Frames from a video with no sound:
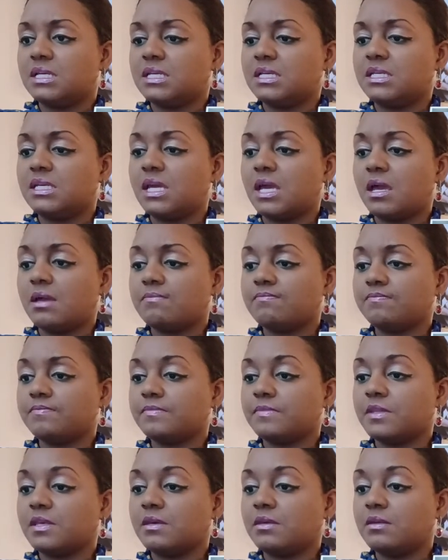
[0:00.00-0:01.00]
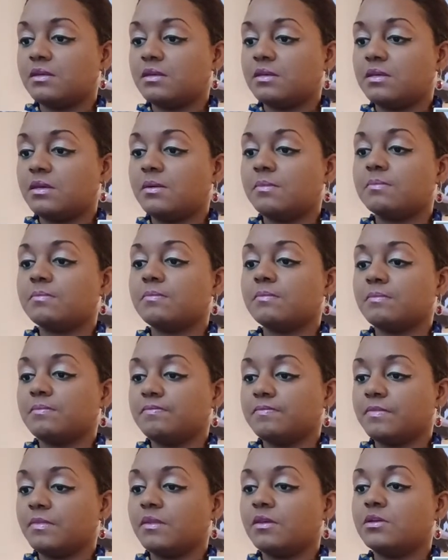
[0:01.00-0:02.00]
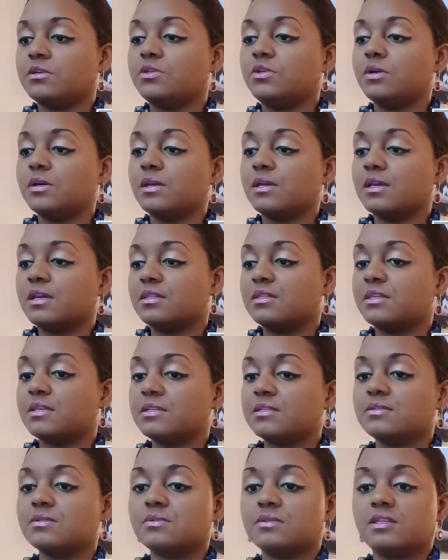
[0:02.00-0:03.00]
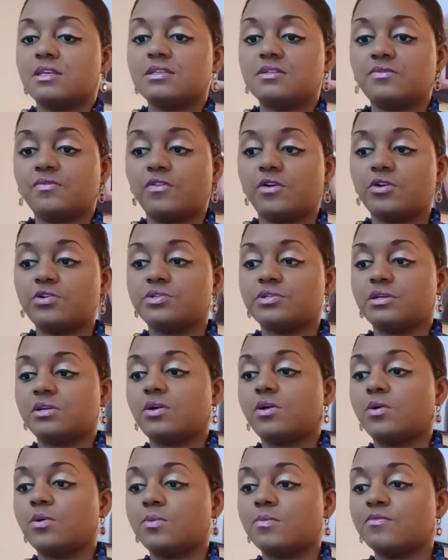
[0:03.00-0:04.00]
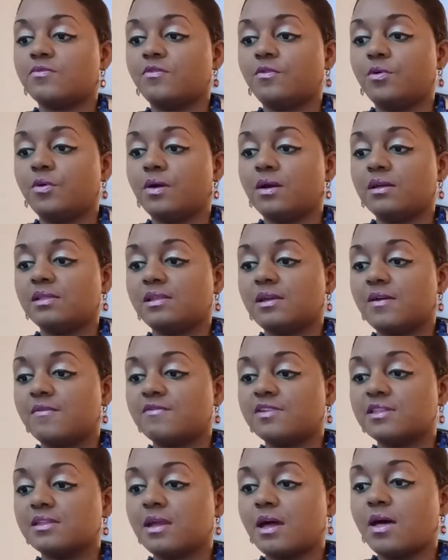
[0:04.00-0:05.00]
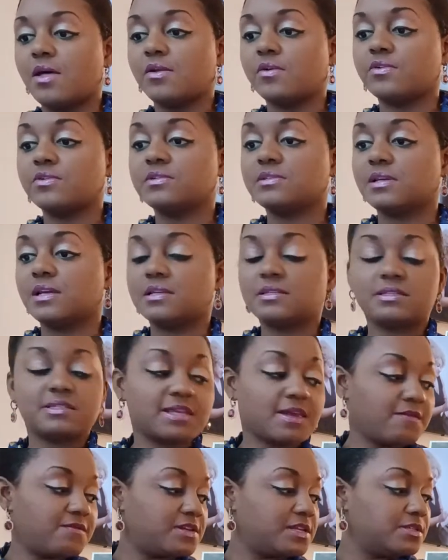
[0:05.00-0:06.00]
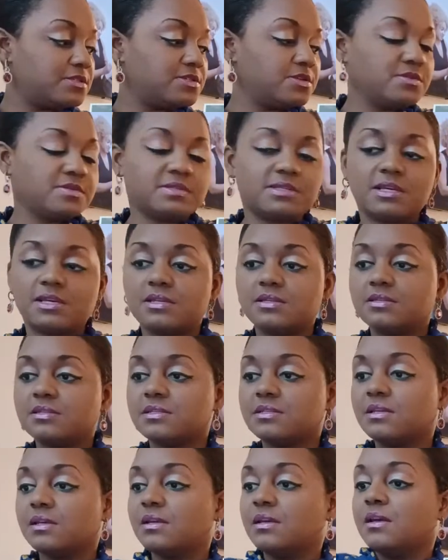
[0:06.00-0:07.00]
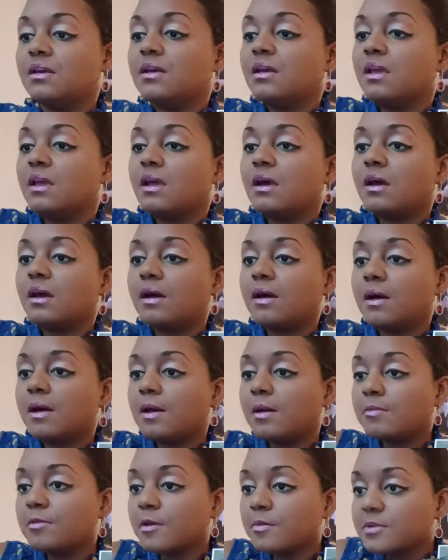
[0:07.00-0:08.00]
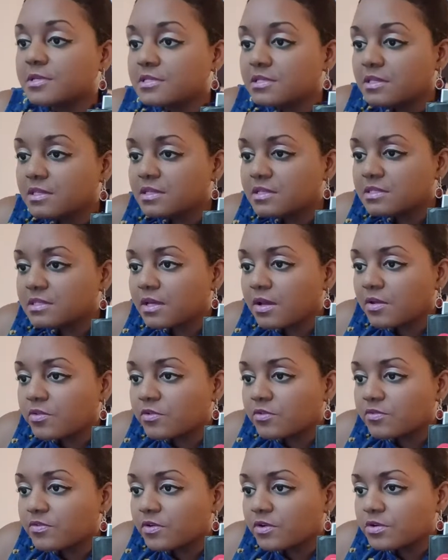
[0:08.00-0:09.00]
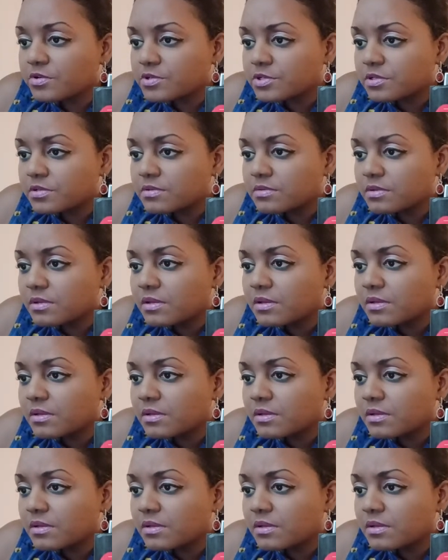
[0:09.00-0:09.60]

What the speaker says: Yep. You can get this version home for $11.72. Let me see this other version.